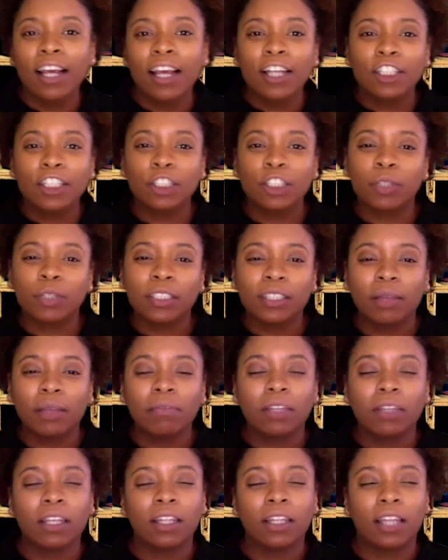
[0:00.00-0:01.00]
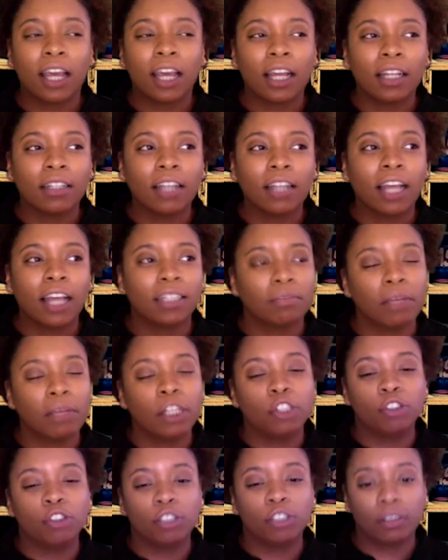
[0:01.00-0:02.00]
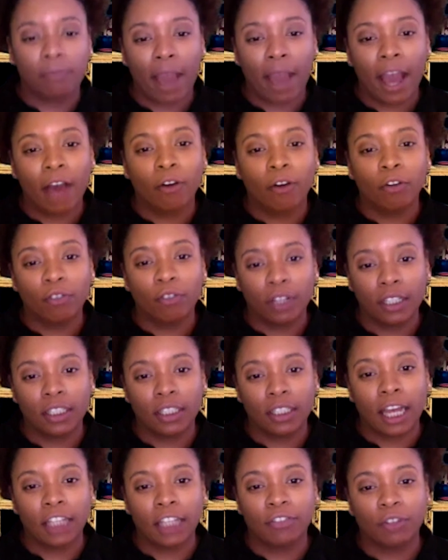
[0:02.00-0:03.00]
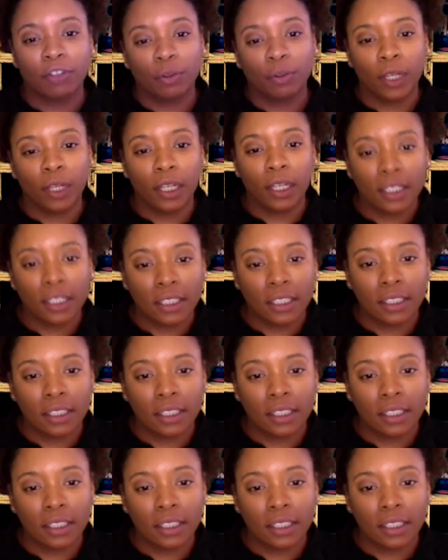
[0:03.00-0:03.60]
Just what's something that has made you smile over these last few weeks?